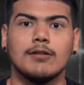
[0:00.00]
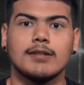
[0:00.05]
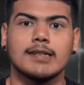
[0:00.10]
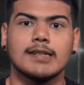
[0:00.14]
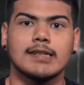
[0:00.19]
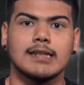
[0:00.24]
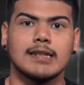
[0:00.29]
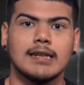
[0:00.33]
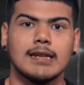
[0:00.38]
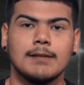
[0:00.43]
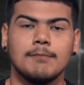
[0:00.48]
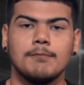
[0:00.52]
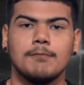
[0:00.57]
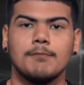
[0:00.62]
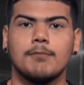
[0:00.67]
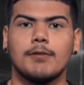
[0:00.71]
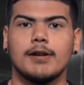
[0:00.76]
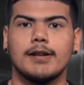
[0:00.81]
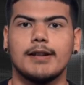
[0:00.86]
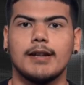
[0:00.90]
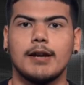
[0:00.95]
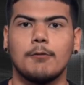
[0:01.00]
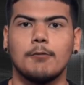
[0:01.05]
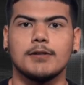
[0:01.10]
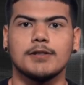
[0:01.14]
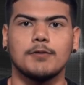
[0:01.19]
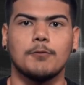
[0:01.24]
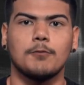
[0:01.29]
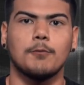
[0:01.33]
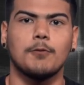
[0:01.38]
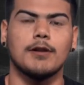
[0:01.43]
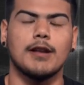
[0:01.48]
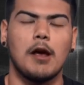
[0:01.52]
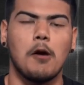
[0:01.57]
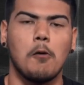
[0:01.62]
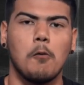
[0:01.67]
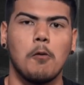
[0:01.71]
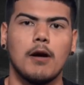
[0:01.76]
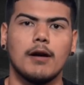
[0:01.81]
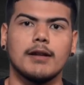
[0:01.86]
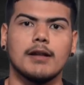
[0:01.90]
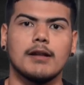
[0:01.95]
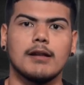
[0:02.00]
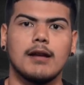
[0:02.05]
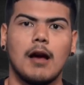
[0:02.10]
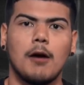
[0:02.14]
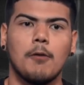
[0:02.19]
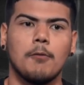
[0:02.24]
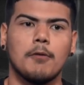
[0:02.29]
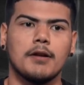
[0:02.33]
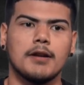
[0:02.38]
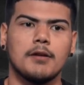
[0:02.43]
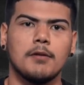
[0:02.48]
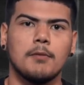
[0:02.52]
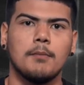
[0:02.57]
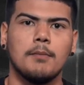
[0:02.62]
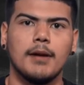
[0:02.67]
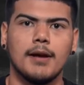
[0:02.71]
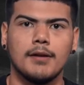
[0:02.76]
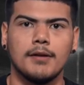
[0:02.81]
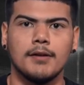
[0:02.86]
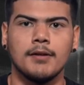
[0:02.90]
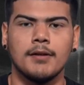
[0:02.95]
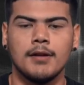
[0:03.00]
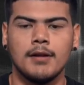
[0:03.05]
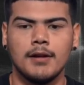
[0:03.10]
looked slim, but it wasn't what I wanted. I wanted it better.